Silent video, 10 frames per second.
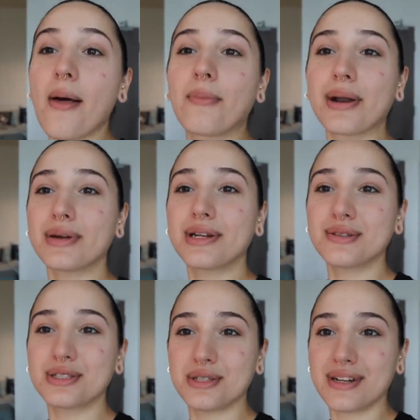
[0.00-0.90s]
but I'm gonna
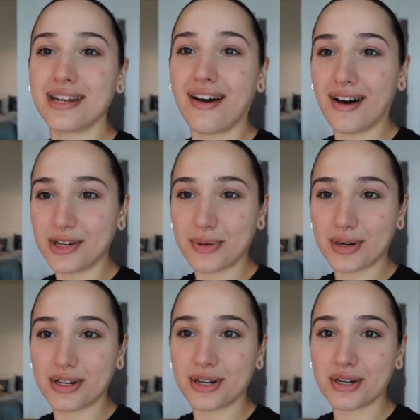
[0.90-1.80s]
go shoot at Odd
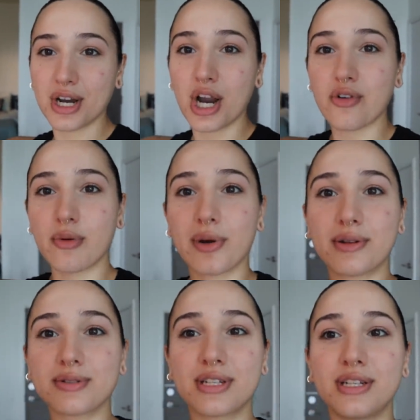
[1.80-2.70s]
Burger.
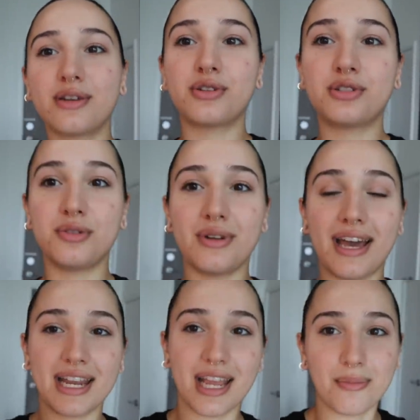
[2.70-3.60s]
Roberto's gonna go shoot
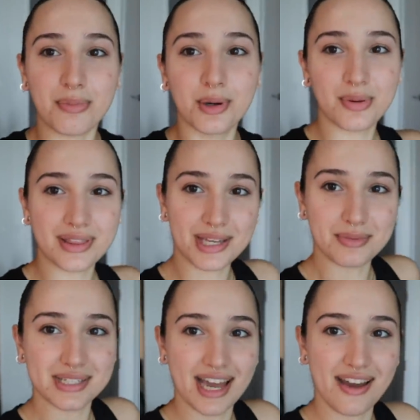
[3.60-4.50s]
at a poop
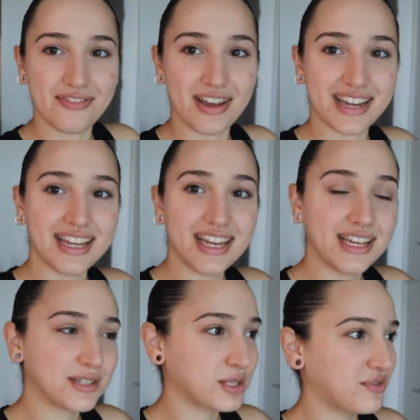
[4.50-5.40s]
themed cafe.
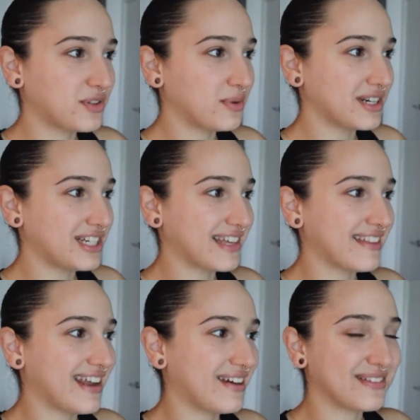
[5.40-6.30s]
So if you wanna check
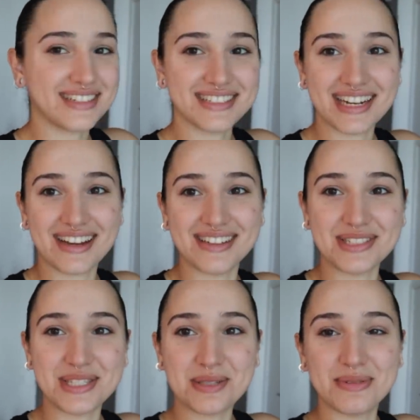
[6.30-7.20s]
that out, then check out his
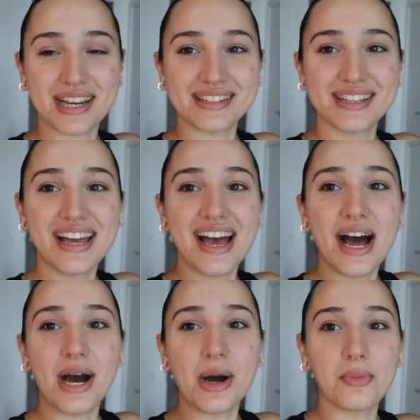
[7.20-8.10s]
YouTube channel.
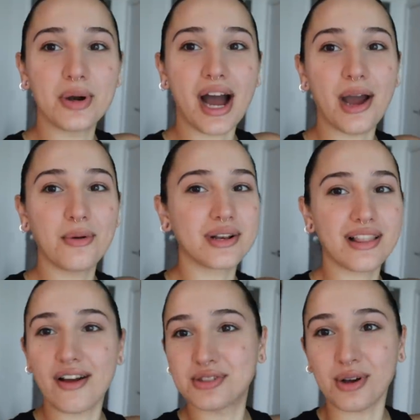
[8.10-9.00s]
Um, I would
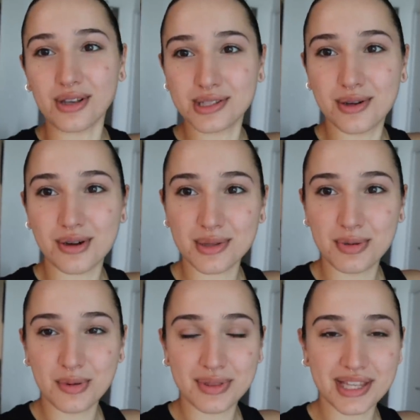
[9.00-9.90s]
love to also go to the
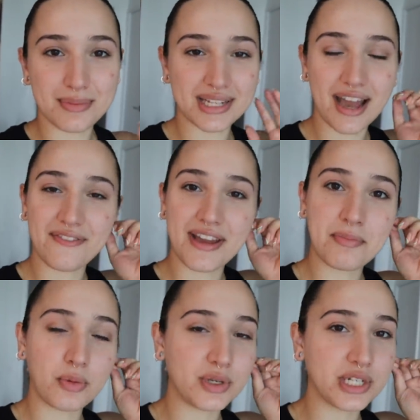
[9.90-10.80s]
poop themed cafe,
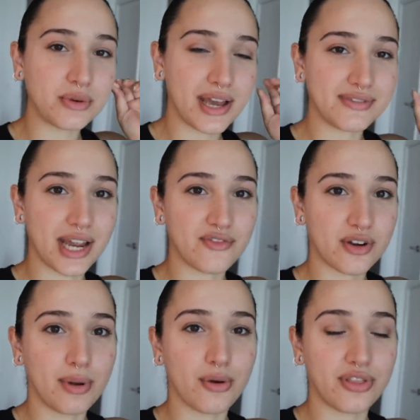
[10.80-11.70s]
but we don't have time for
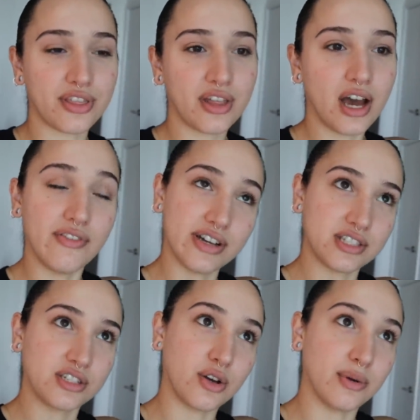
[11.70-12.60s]
both of
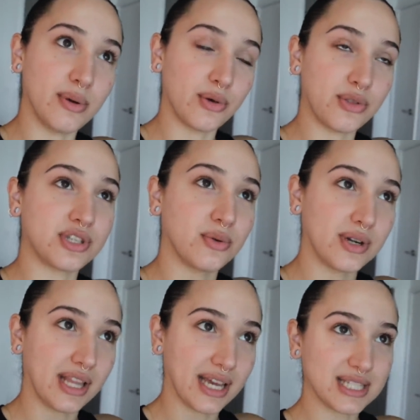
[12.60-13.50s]
us to go to both. So
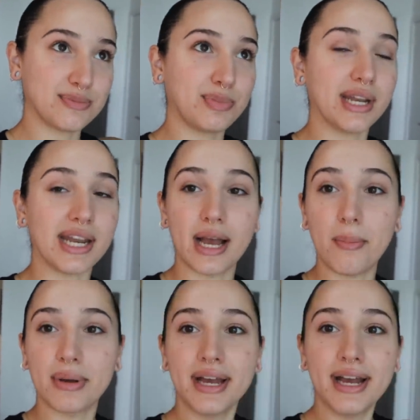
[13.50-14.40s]
we're like splitting
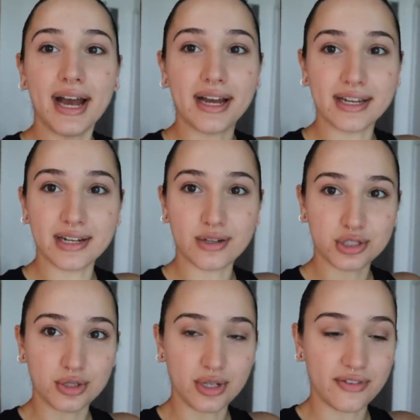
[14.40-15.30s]
up. Uh, gonna go
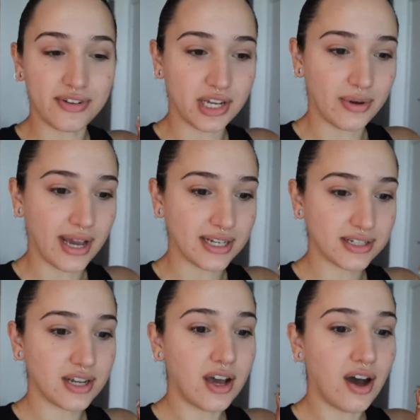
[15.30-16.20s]
shoot a video
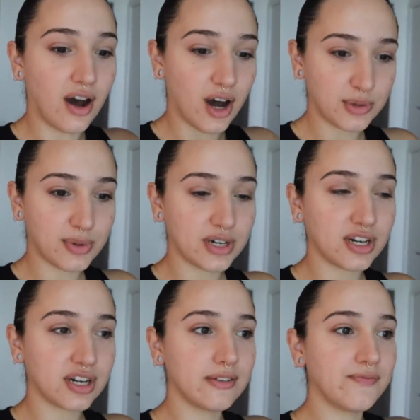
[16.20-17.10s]
at Odd
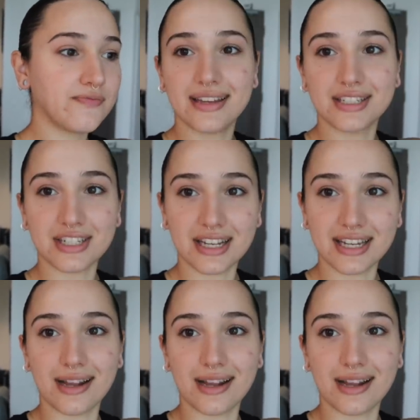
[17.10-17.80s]
Burger and check it